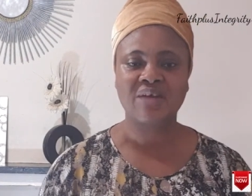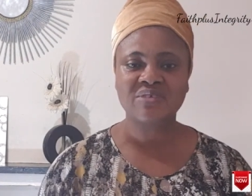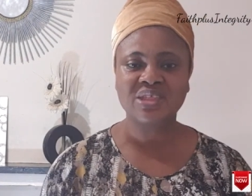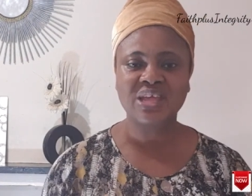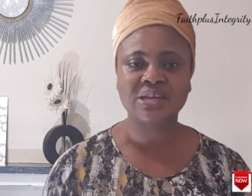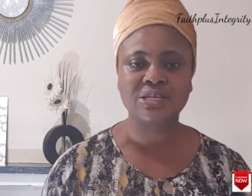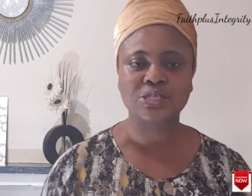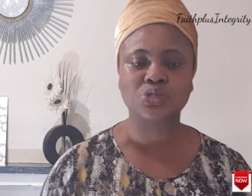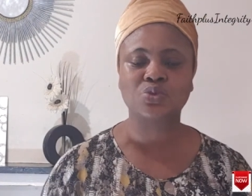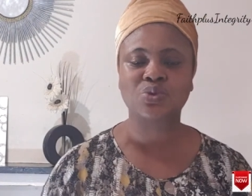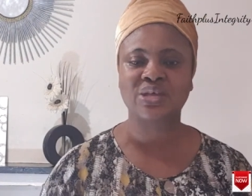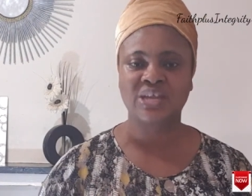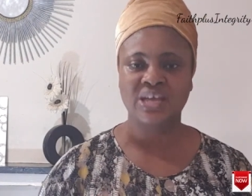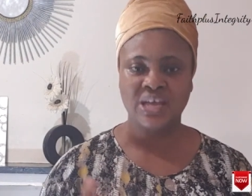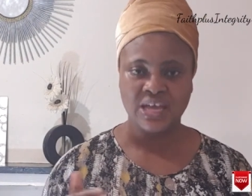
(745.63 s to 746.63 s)
Everything he's
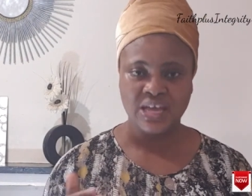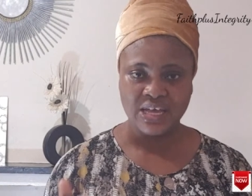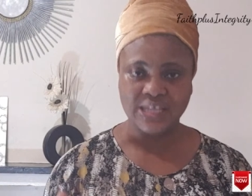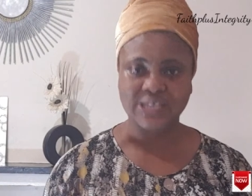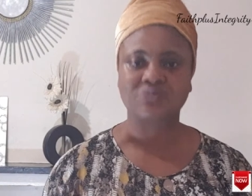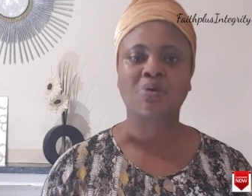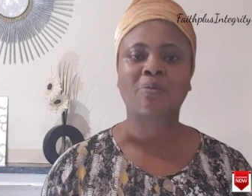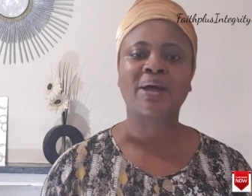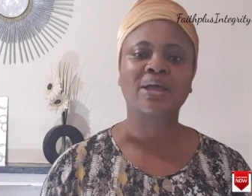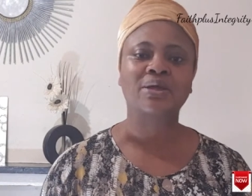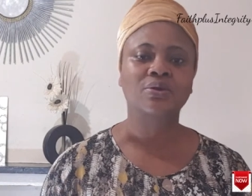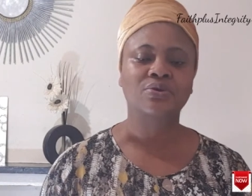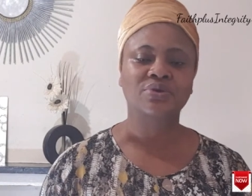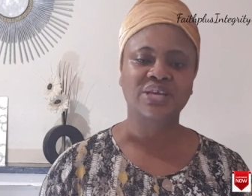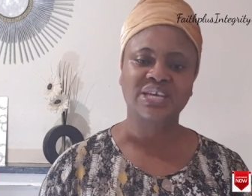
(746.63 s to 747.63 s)
doing is for my
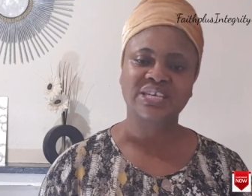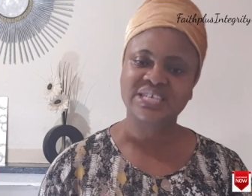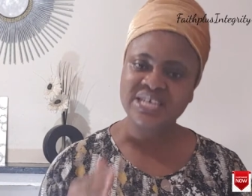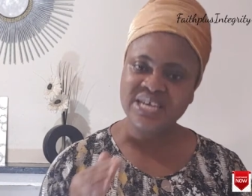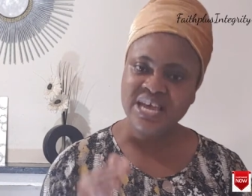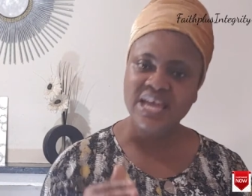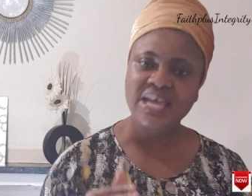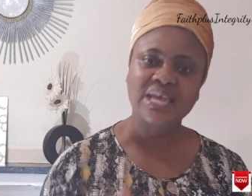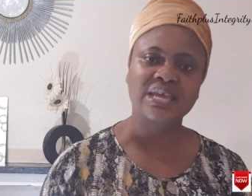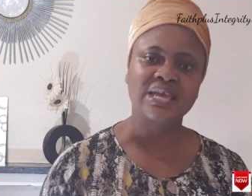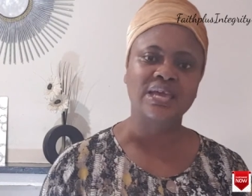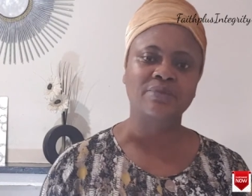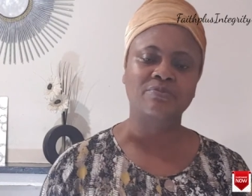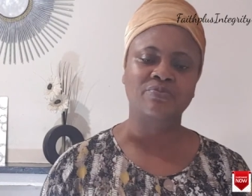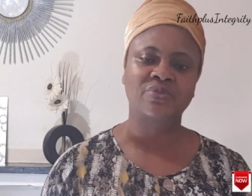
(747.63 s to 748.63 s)
glory. Hear ye
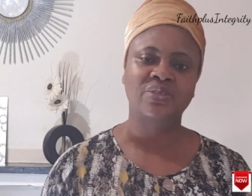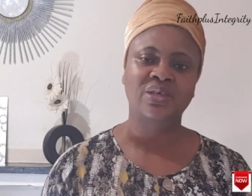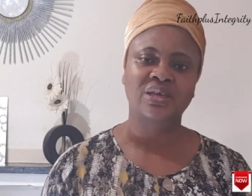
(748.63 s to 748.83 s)
him.